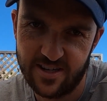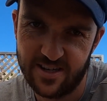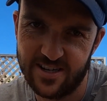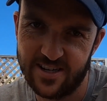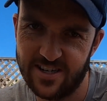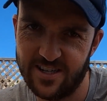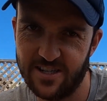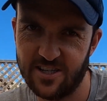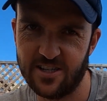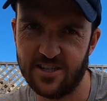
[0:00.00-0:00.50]

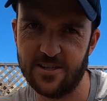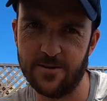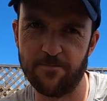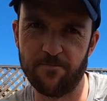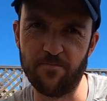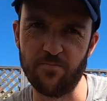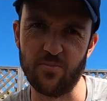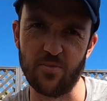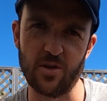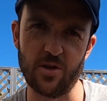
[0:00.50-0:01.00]

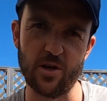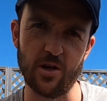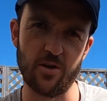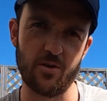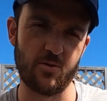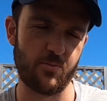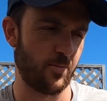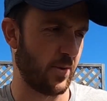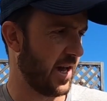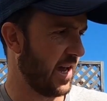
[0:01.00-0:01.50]
and
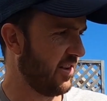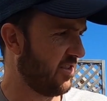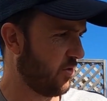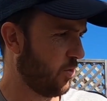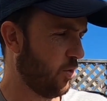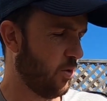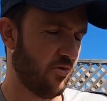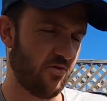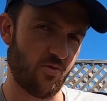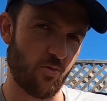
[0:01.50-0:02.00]
paid
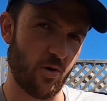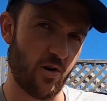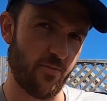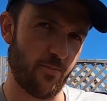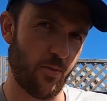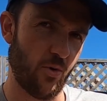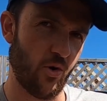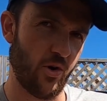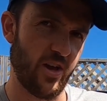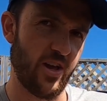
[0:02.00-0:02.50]
towards
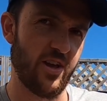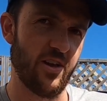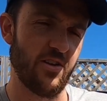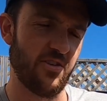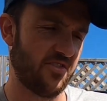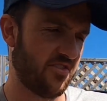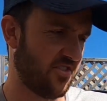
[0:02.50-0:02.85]
what I bought here.